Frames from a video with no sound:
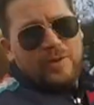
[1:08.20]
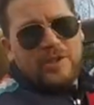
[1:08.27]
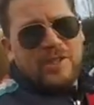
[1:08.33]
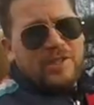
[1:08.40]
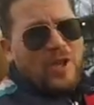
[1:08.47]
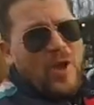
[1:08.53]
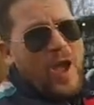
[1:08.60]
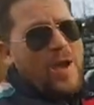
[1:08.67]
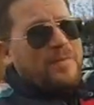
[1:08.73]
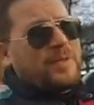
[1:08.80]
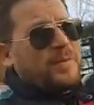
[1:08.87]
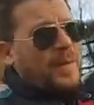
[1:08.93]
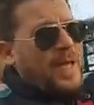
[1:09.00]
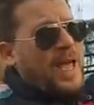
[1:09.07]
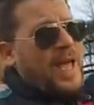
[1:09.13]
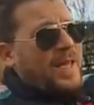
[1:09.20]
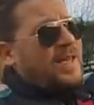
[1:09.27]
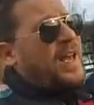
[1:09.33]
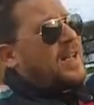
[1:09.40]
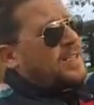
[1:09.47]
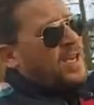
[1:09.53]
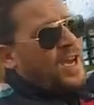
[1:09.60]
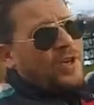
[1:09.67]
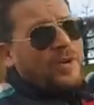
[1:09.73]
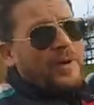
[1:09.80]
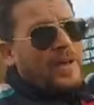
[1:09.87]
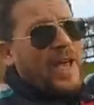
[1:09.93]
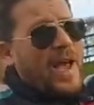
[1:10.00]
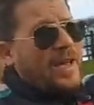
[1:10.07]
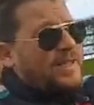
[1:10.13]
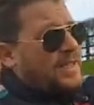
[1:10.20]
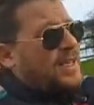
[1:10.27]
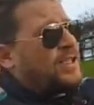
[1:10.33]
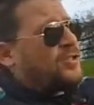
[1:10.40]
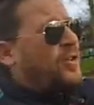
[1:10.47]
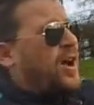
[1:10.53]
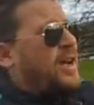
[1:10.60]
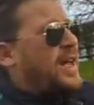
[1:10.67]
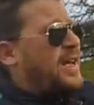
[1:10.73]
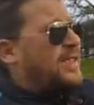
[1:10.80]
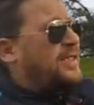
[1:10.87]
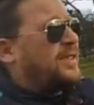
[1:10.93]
Just so happens to be hitting that tunnel again. Let's try this.